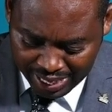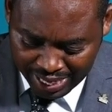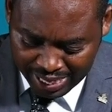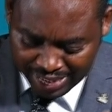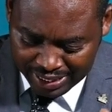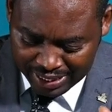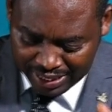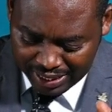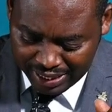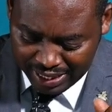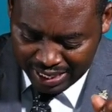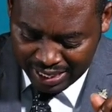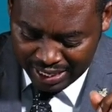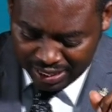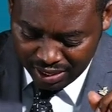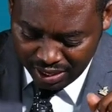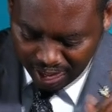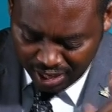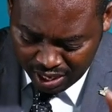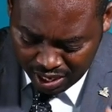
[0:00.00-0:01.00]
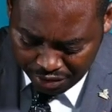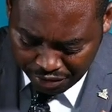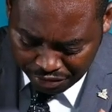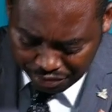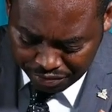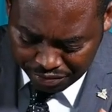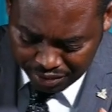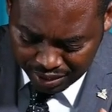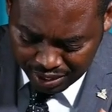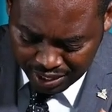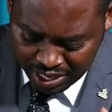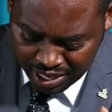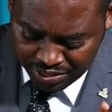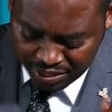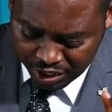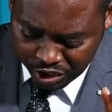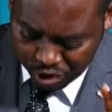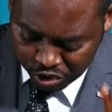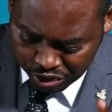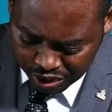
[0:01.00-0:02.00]
and in earth,
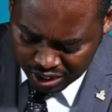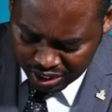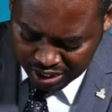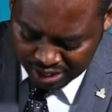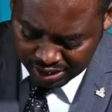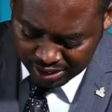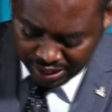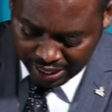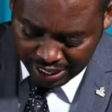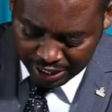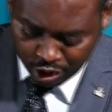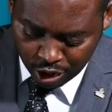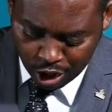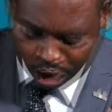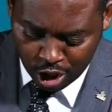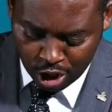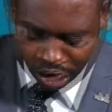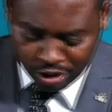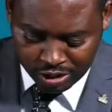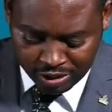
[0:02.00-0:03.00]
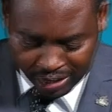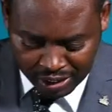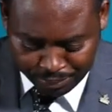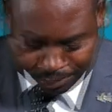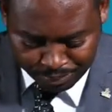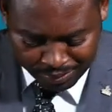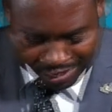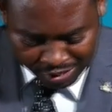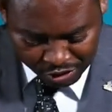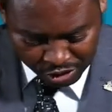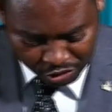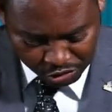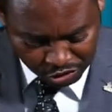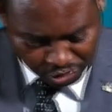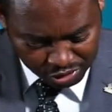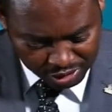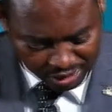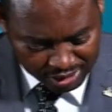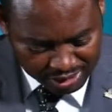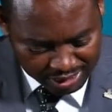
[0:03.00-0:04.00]
in the seas, and all deep
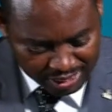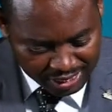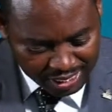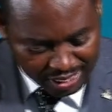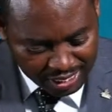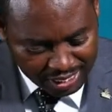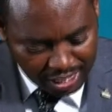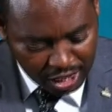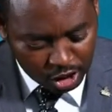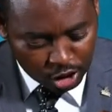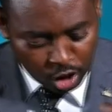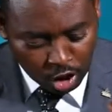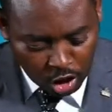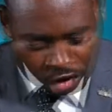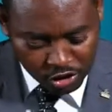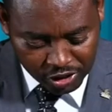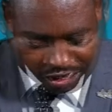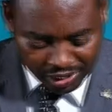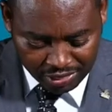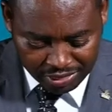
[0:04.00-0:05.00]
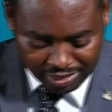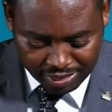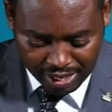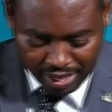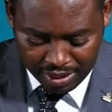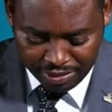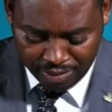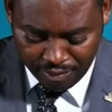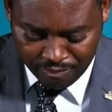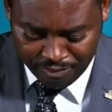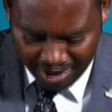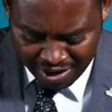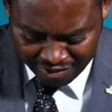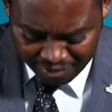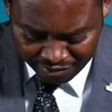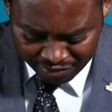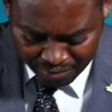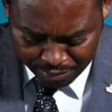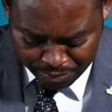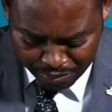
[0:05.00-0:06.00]
places he causeth the
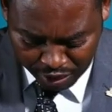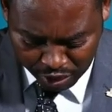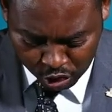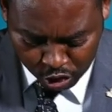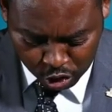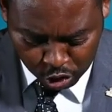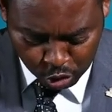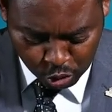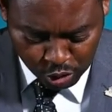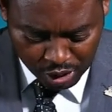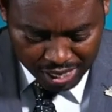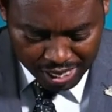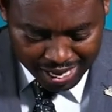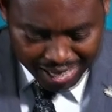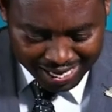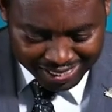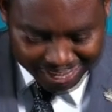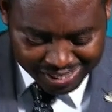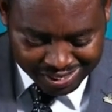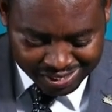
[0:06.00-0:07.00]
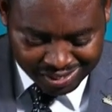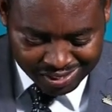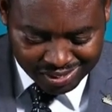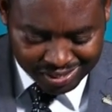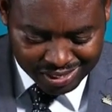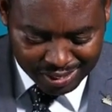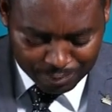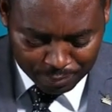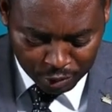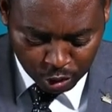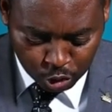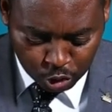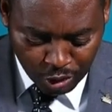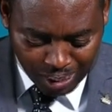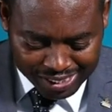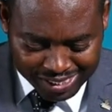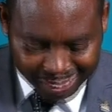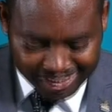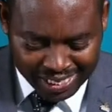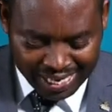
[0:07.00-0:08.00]
vapors to, as,
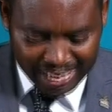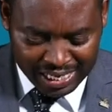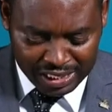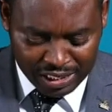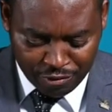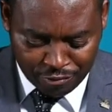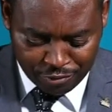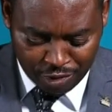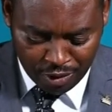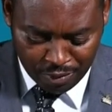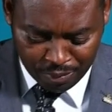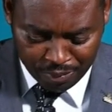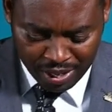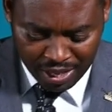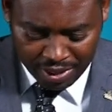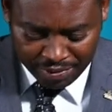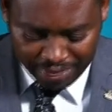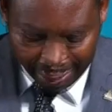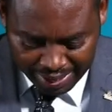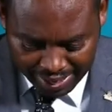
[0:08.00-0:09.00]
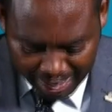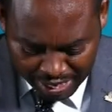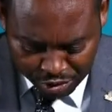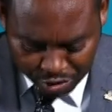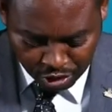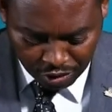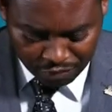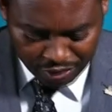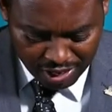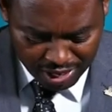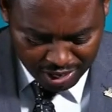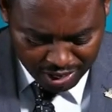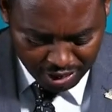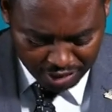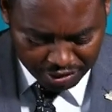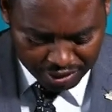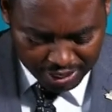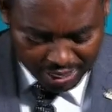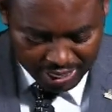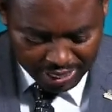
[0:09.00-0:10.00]
to ascend from the ends of
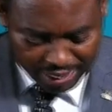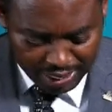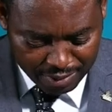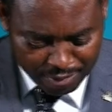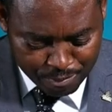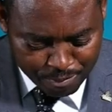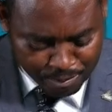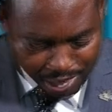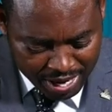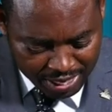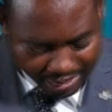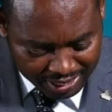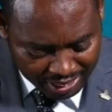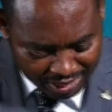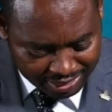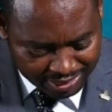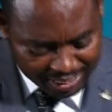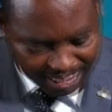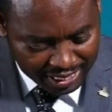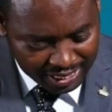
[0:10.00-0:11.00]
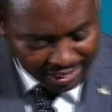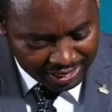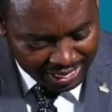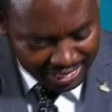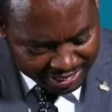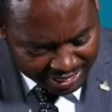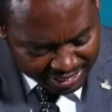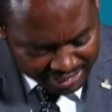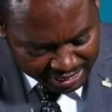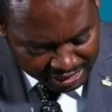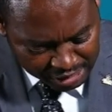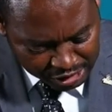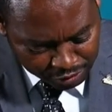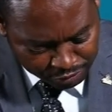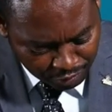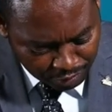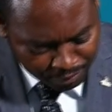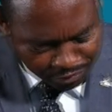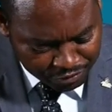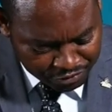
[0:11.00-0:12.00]
earth. He maketh
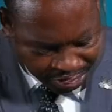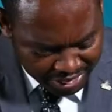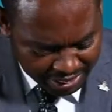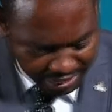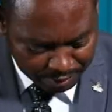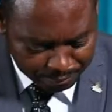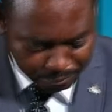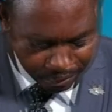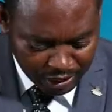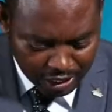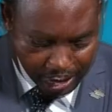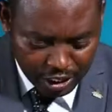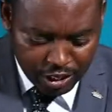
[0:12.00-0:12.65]
lightnings from rain.